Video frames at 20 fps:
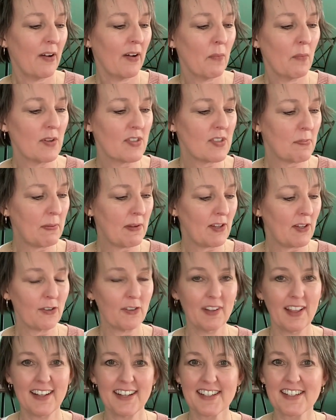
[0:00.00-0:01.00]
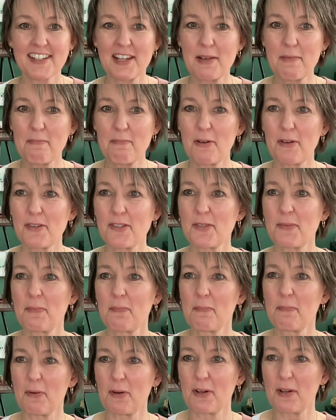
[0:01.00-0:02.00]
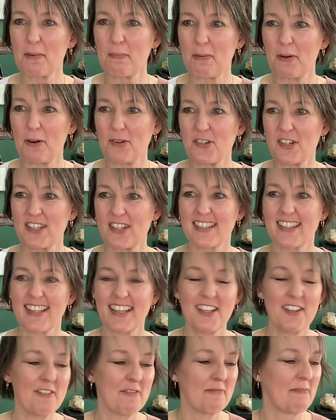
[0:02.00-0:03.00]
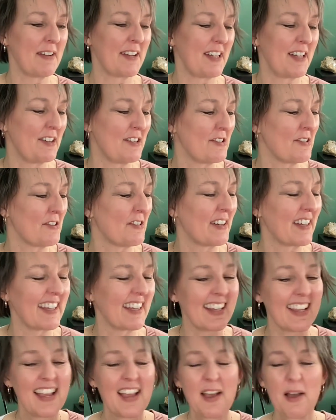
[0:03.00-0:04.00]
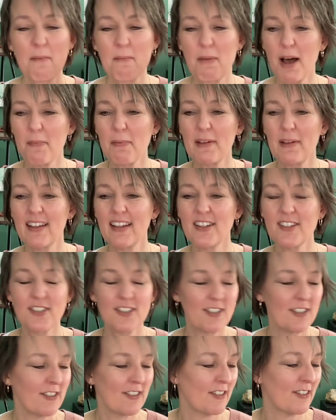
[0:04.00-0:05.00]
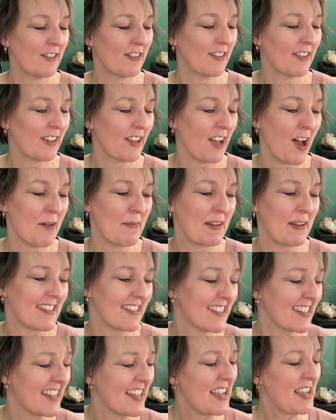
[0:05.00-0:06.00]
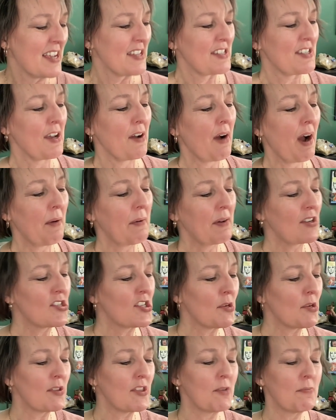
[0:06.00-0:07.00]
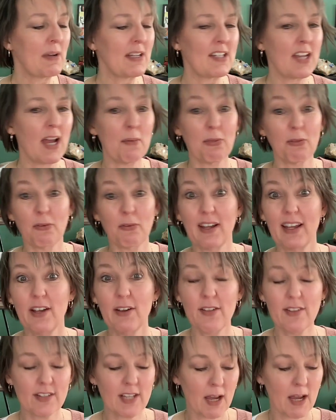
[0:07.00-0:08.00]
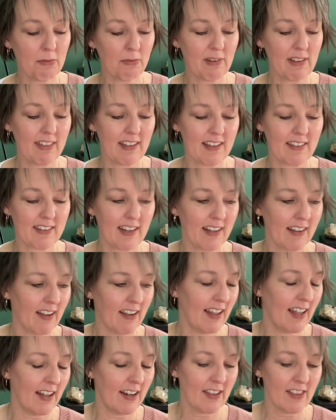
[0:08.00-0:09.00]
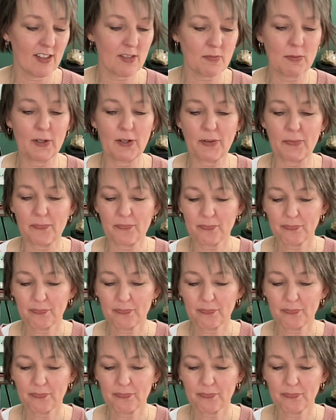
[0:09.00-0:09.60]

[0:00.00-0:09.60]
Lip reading: what's been your latest impulse book purchase that you've been enjoying. Pop it into the comments. So I want to share with you my top 3. Here are the top 3 things that I got out of this book.